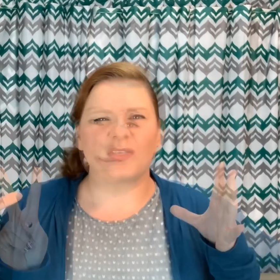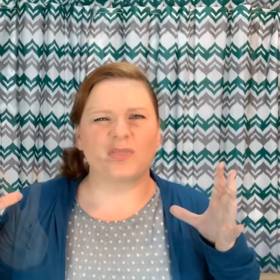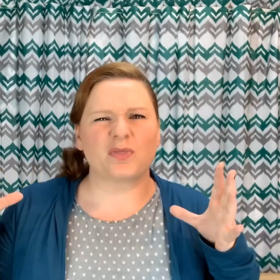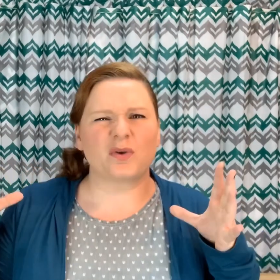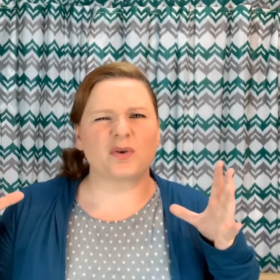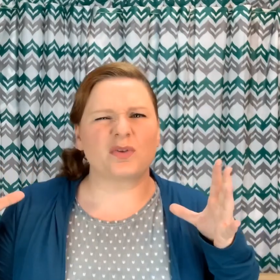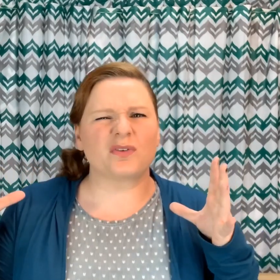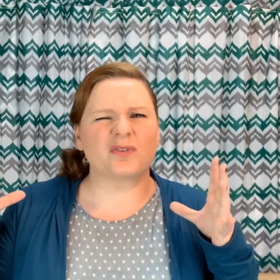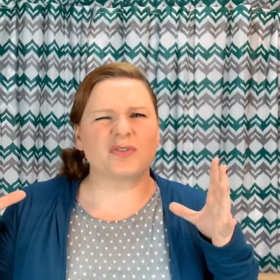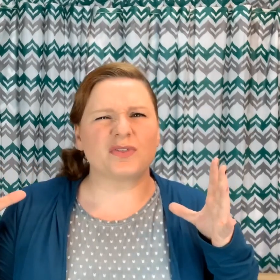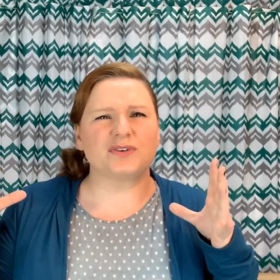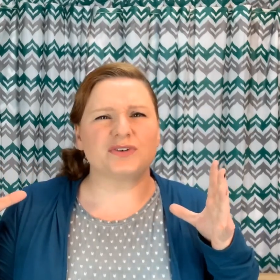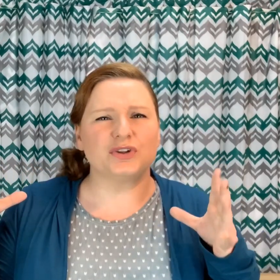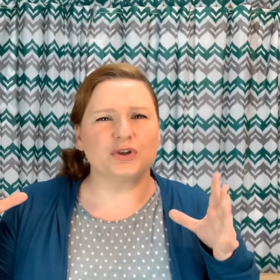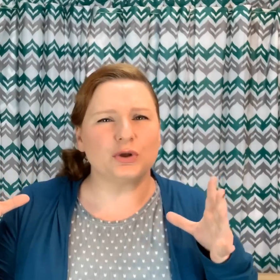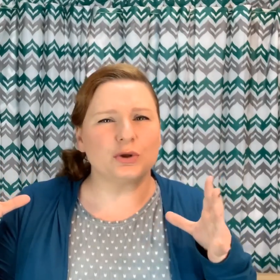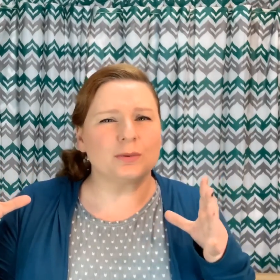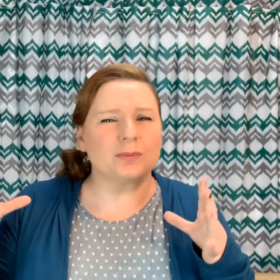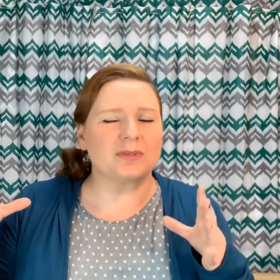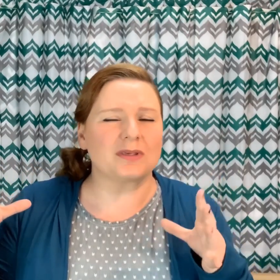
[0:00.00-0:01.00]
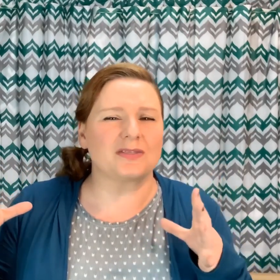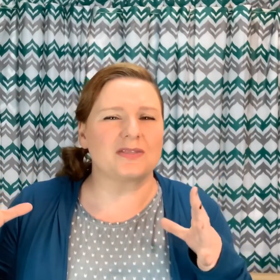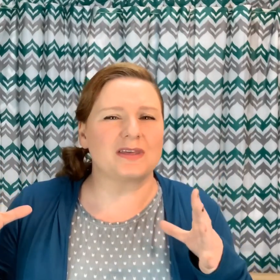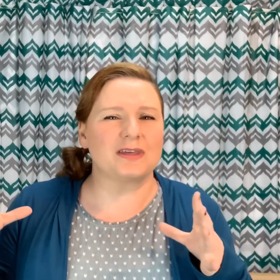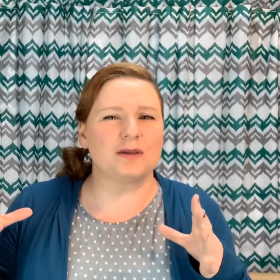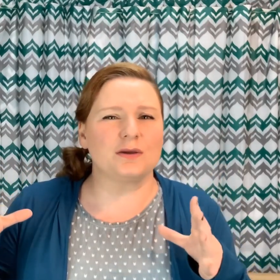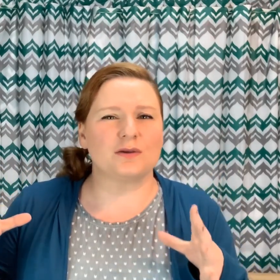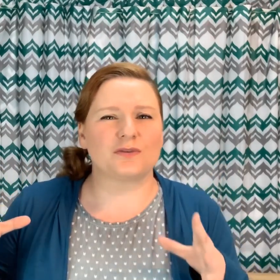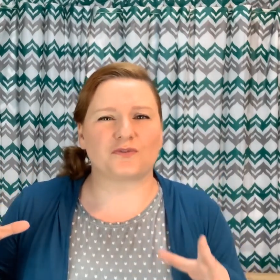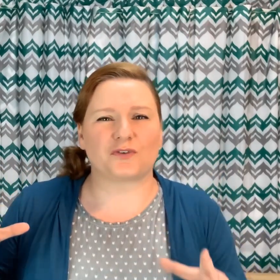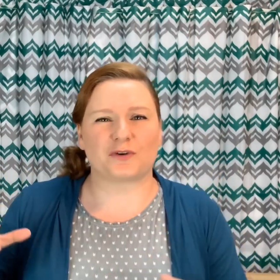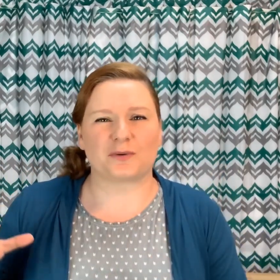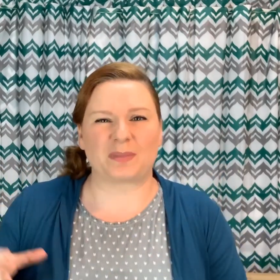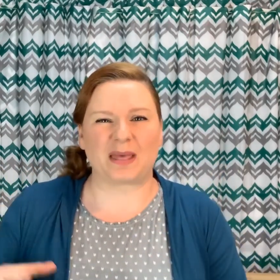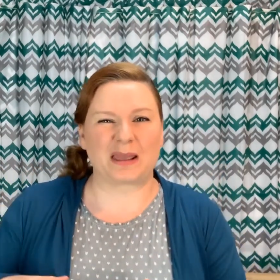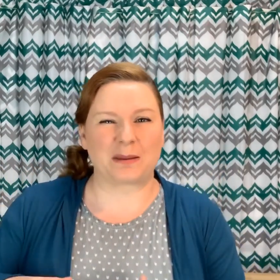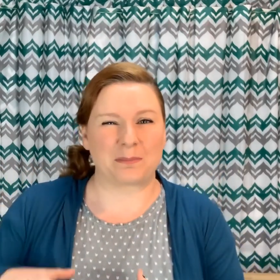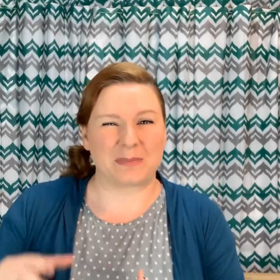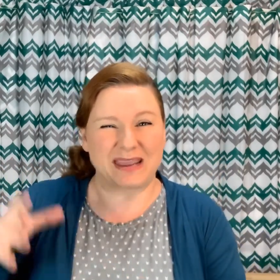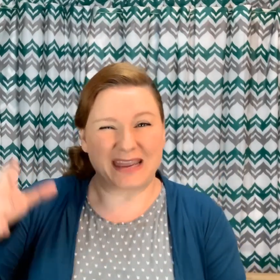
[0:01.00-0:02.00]
Those are the tubes that they use for
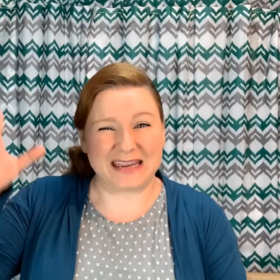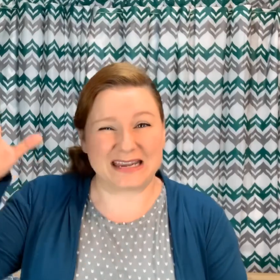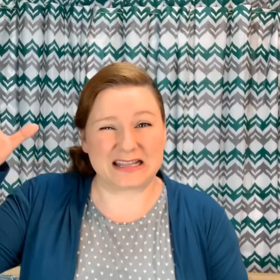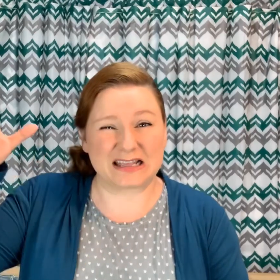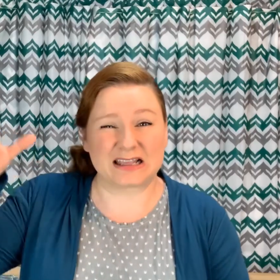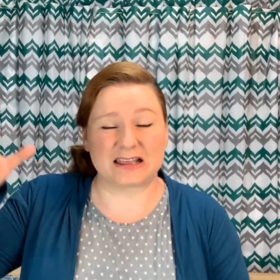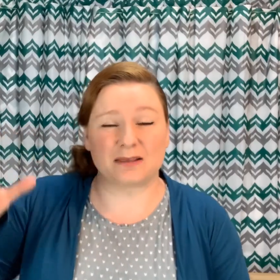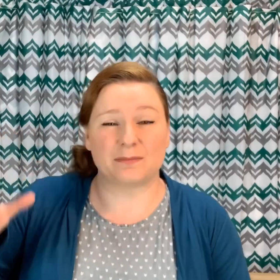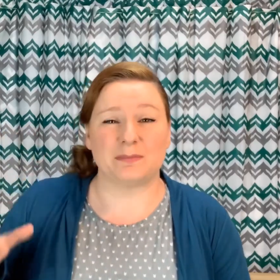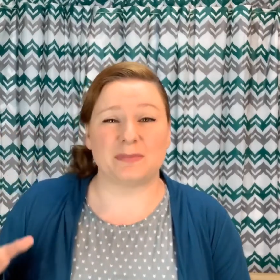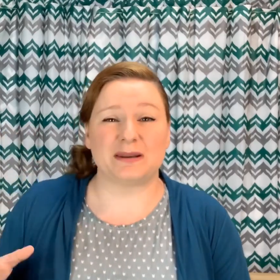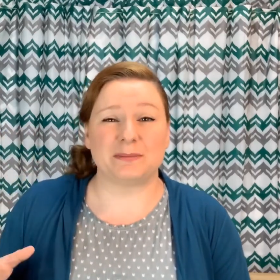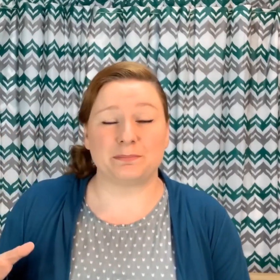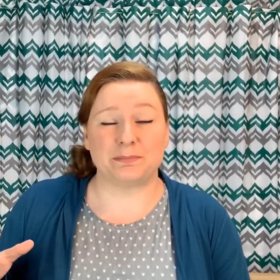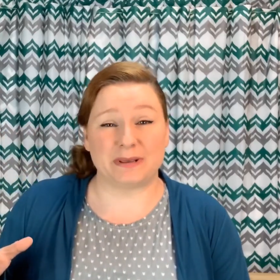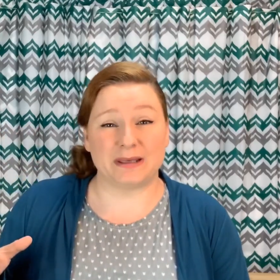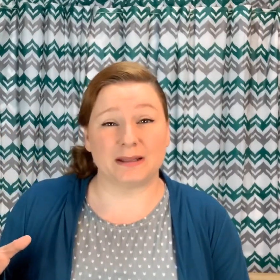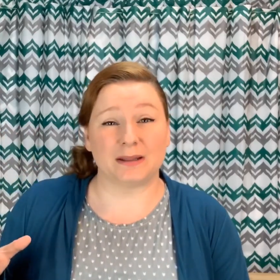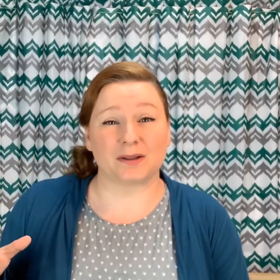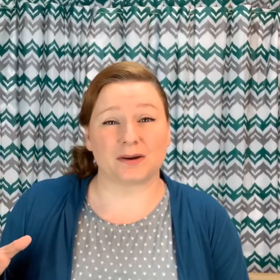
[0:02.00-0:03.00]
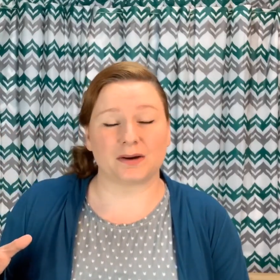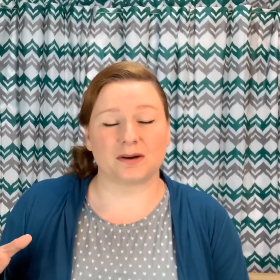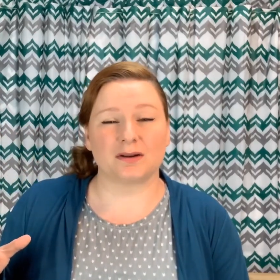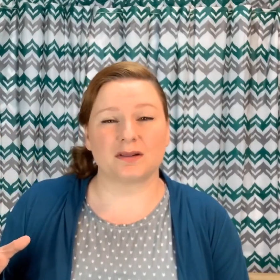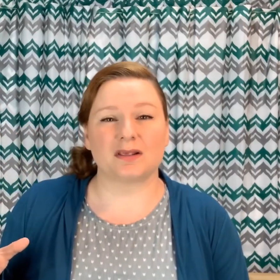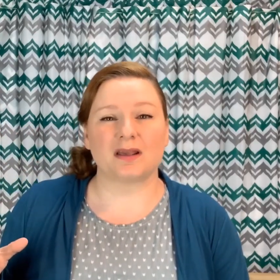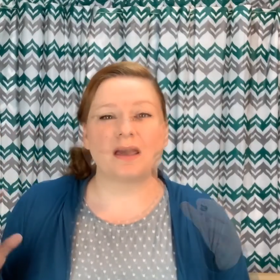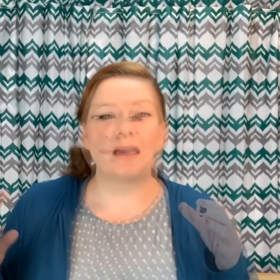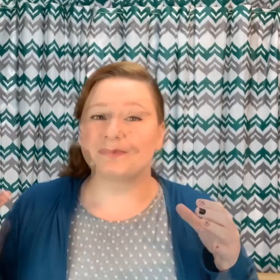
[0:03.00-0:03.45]
like making cement pillars.